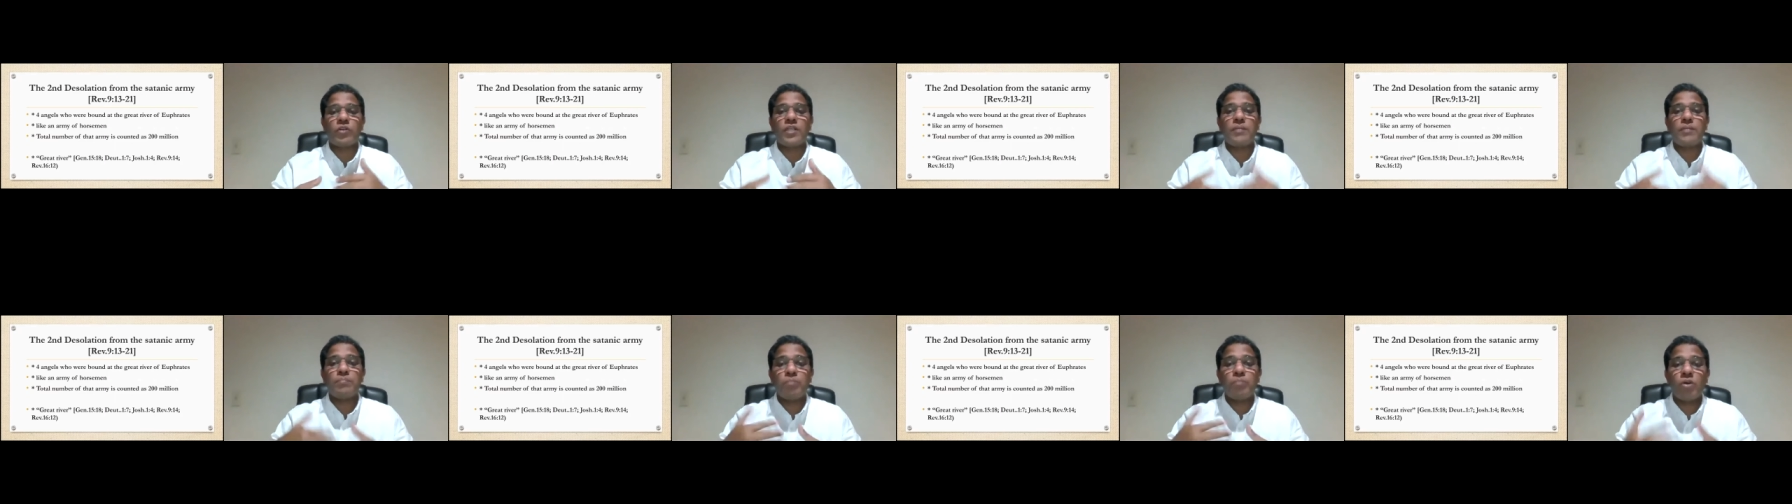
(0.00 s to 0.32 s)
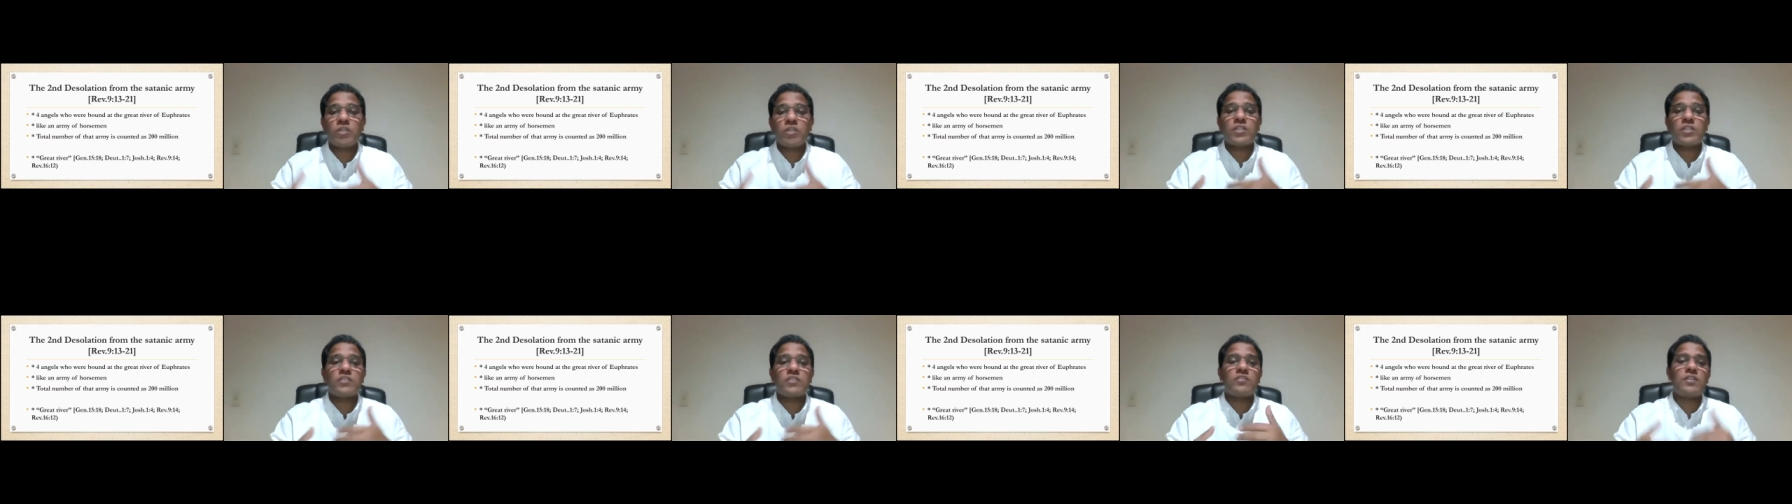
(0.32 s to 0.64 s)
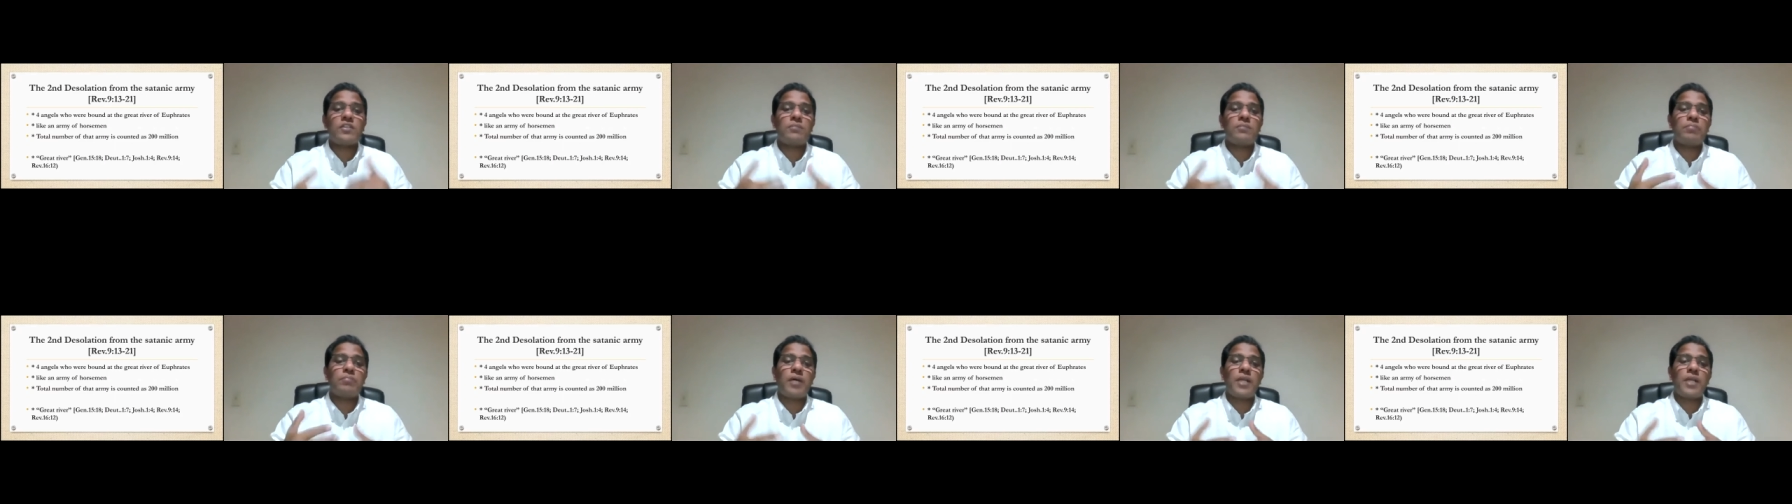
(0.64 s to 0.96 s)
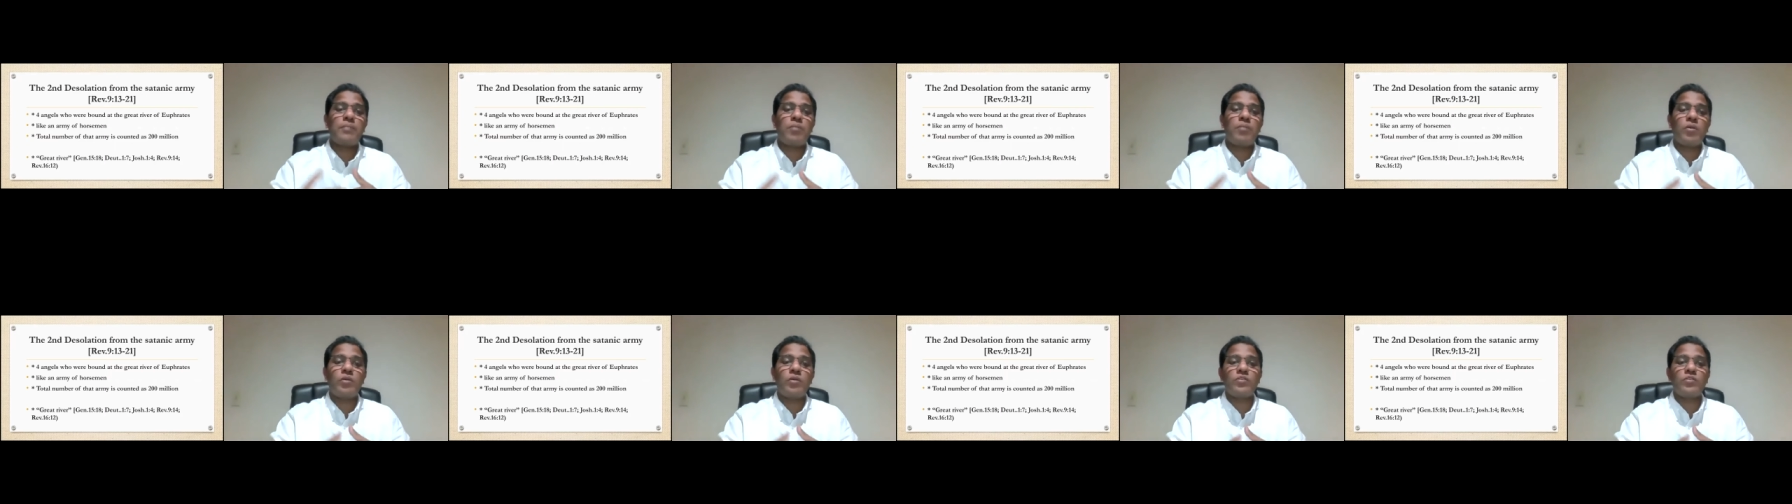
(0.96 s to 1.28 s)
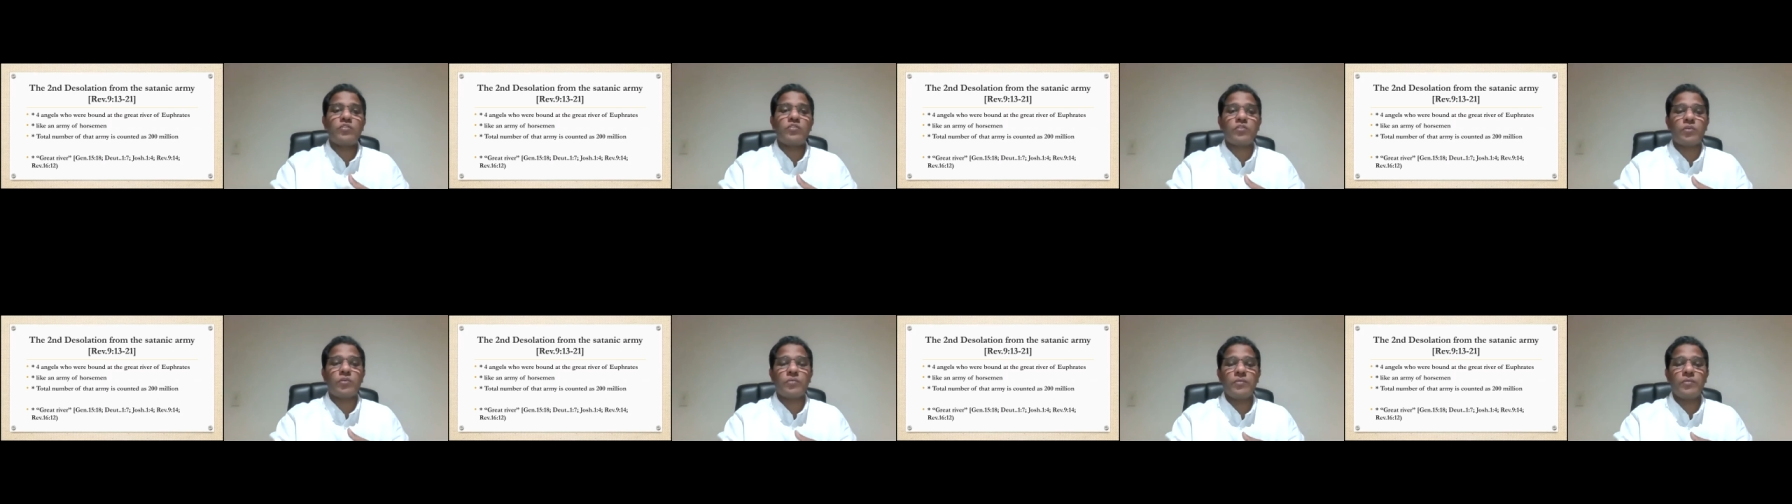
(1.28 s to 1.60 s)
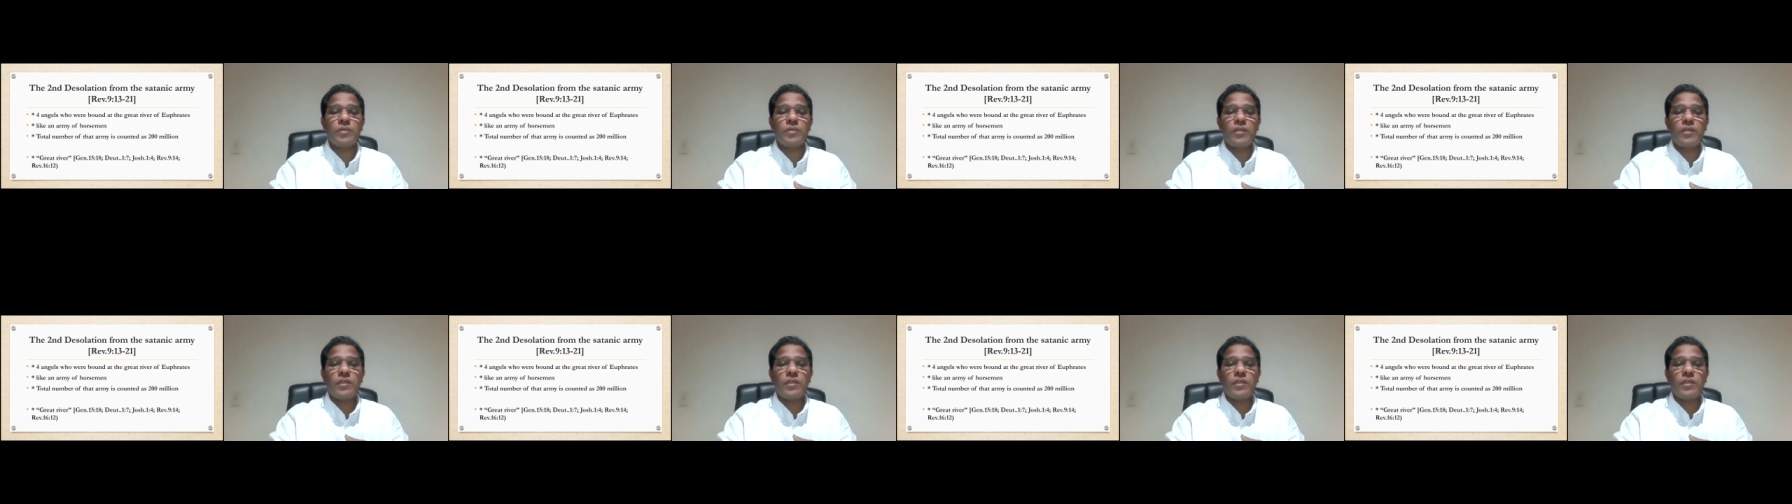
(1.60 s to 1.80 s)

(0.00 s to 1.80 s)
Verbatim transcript: importance in Bible also.